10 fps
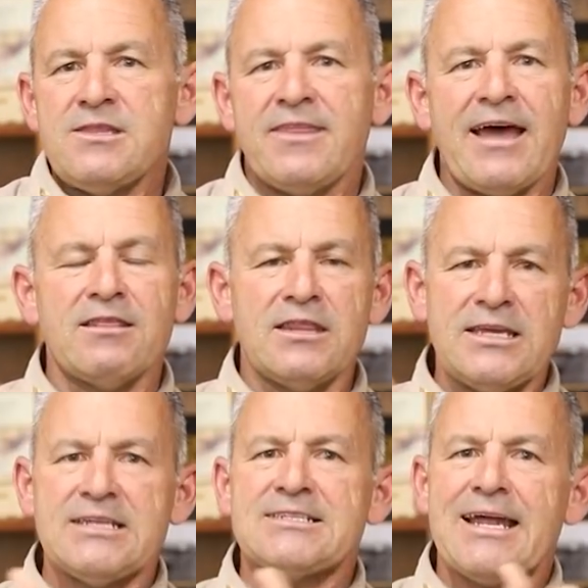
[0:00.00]
That
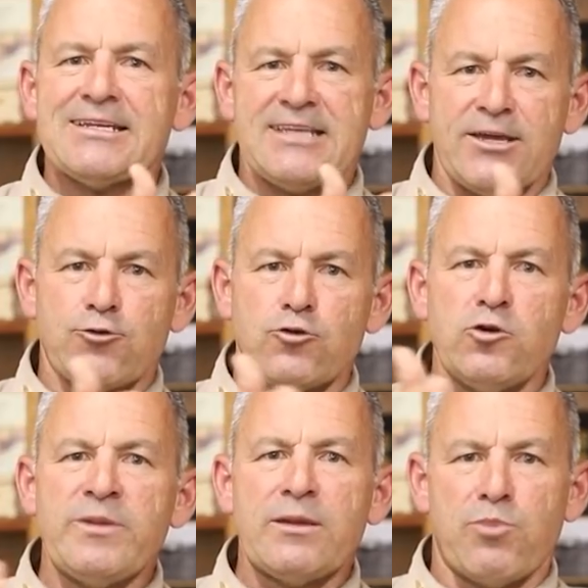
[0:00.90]
is a
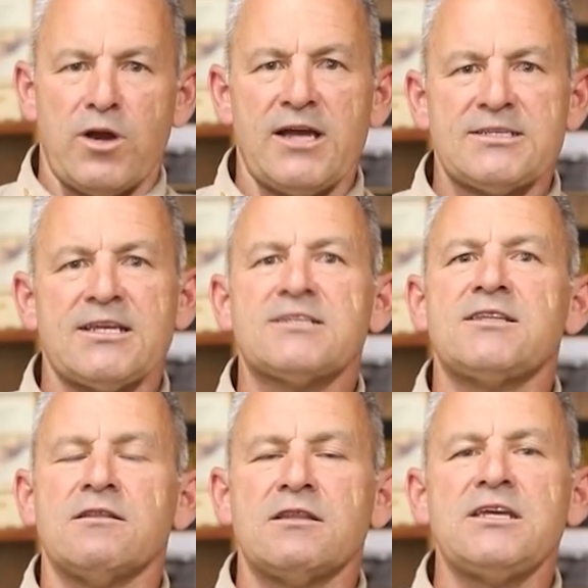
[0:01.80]
grooming process
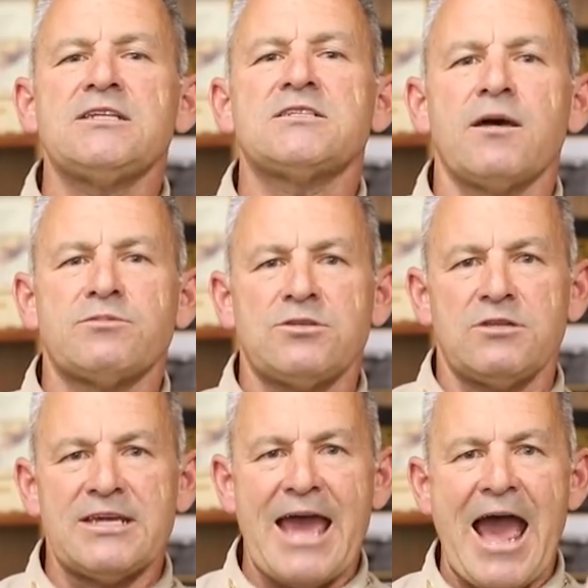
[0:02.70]
that leads up to
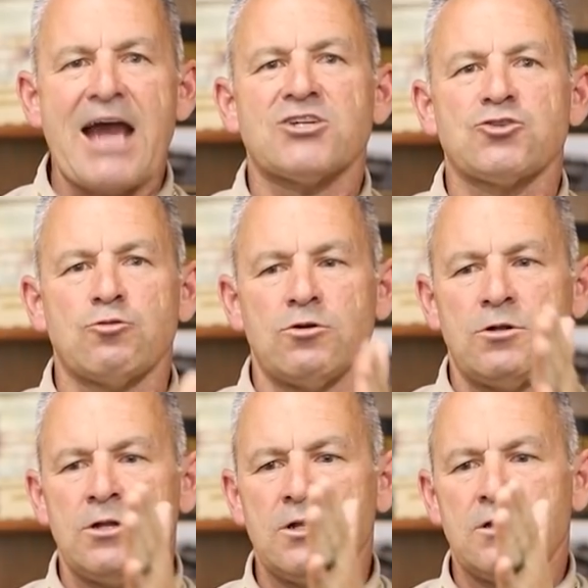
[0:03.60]
the
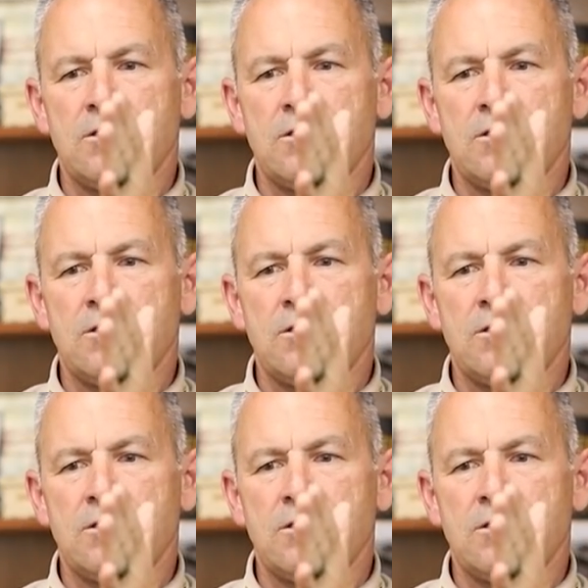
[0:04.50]
actual